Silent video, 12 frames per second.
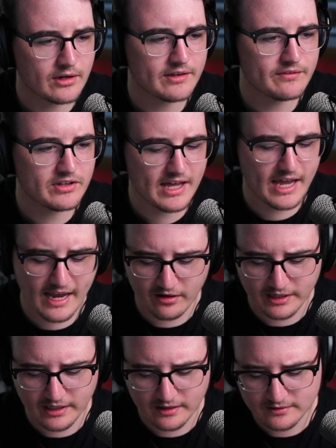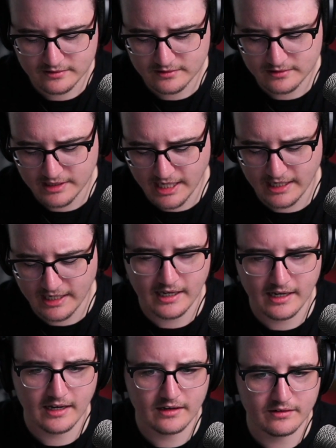That'll give you the area. Yeah,
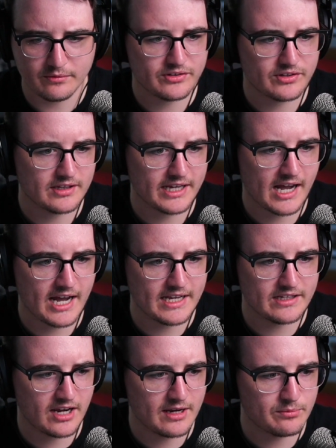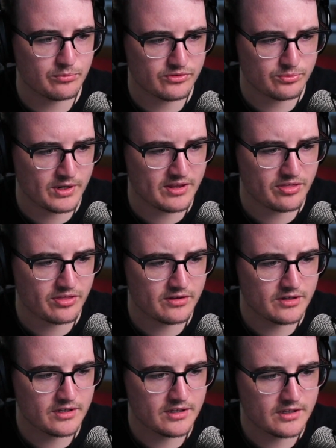yeah. Uh, Was it like height times
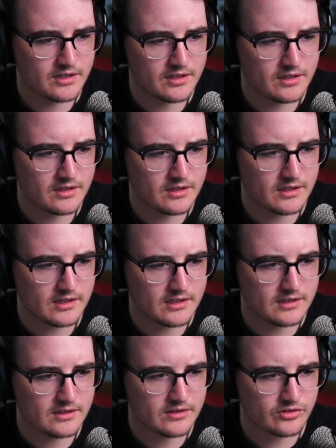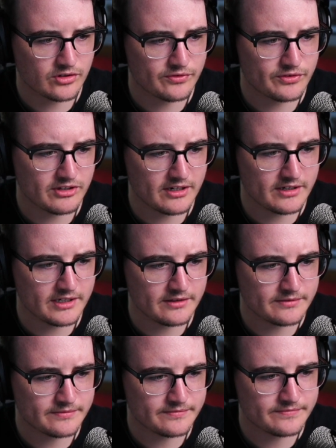width? Surface
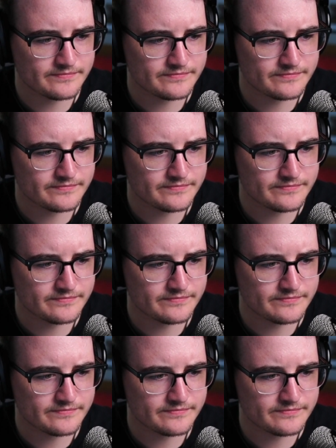area?